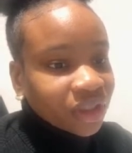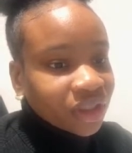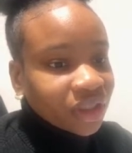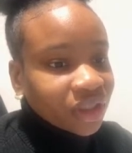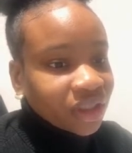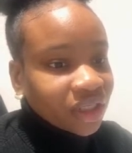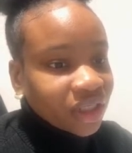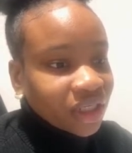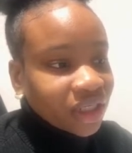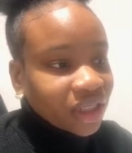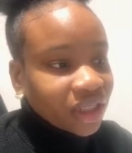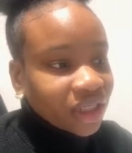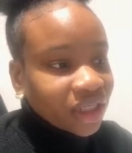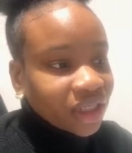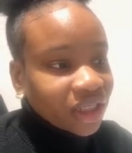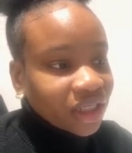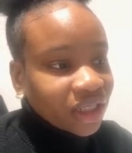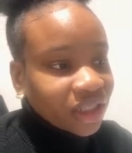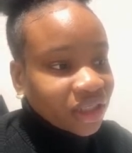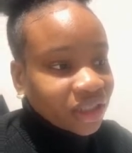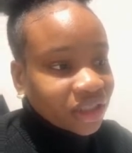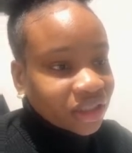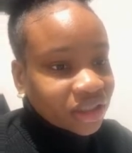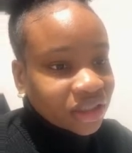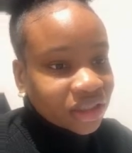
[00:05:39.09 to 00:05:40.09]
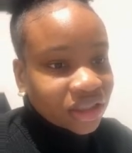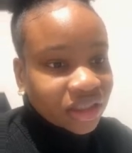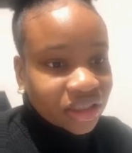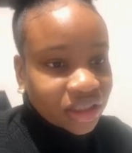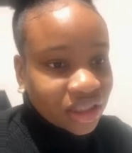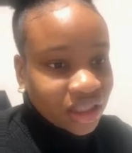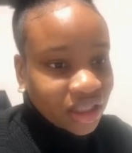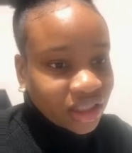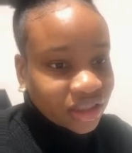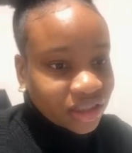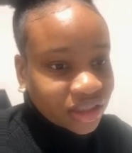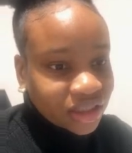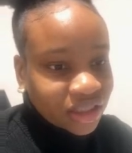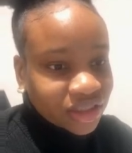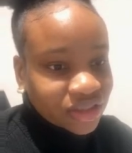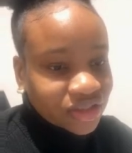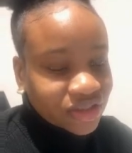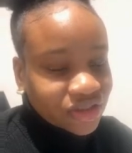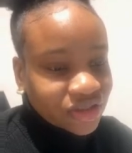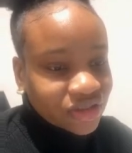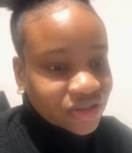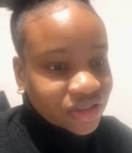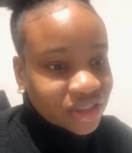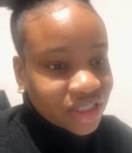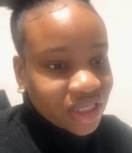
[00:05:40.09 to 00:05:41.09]
and it has
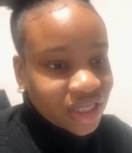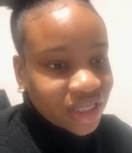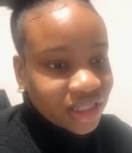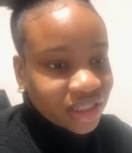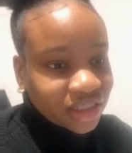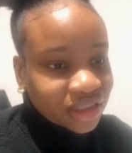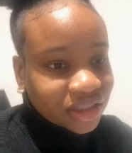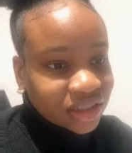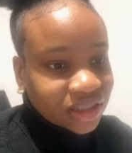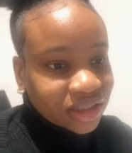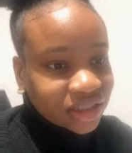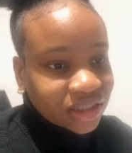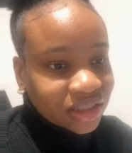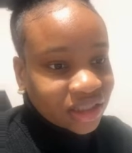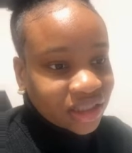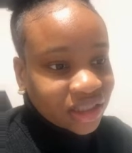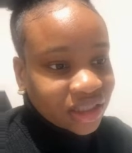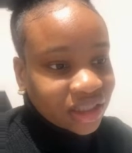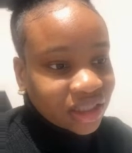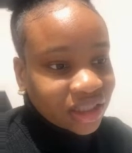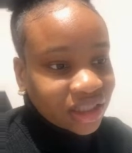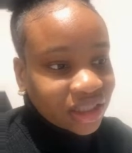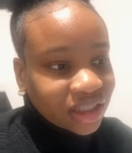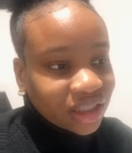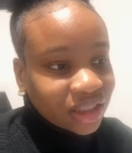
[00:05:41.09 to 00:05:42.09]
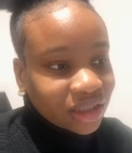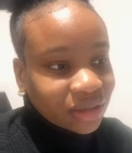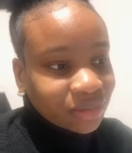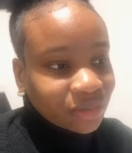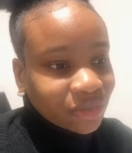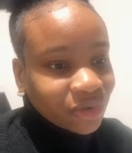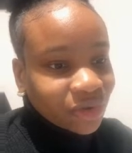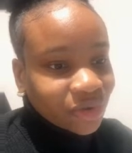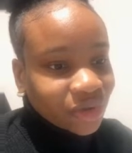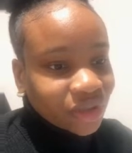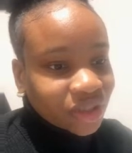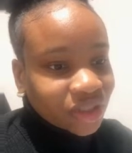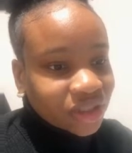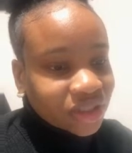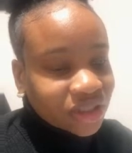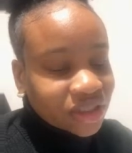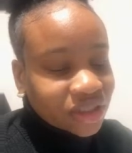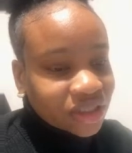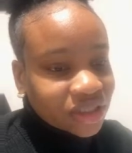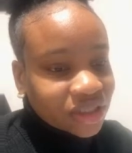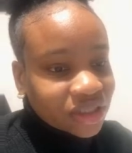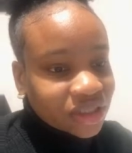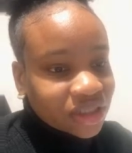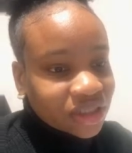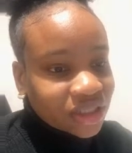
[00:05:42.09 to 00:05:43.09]
done that, and I'm going to
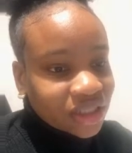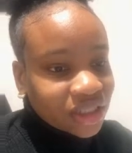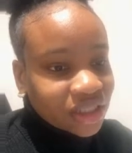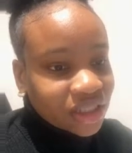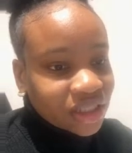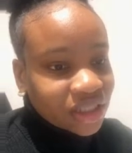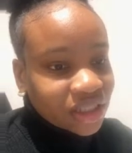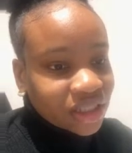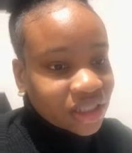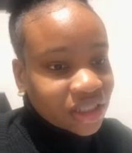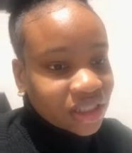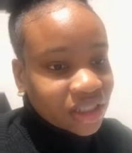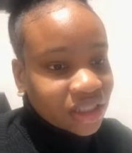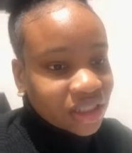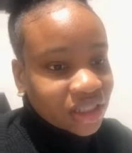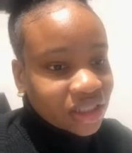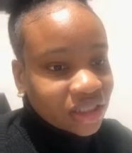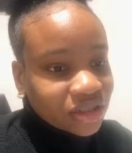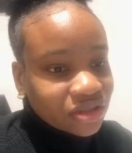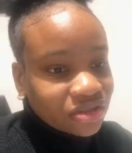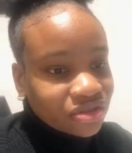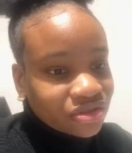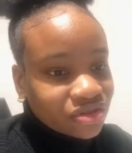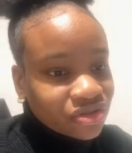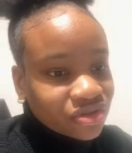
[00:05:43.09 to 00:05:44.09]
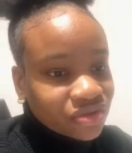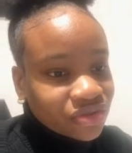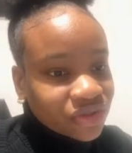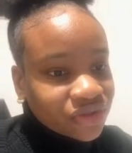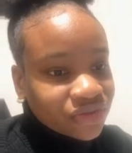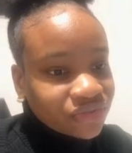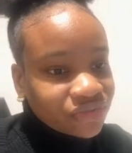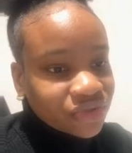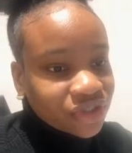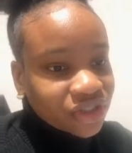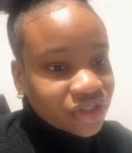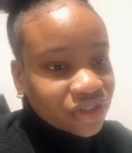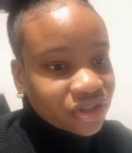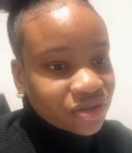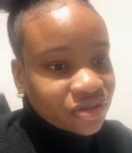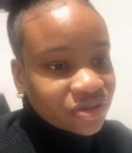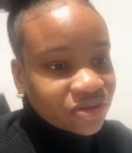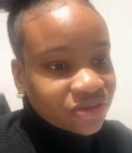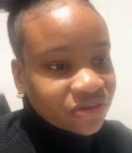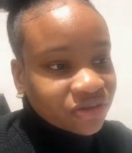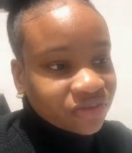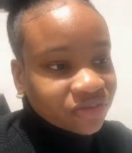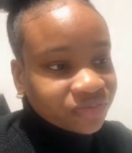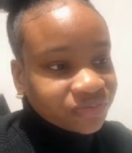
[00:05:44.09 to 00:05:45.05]
say choose video,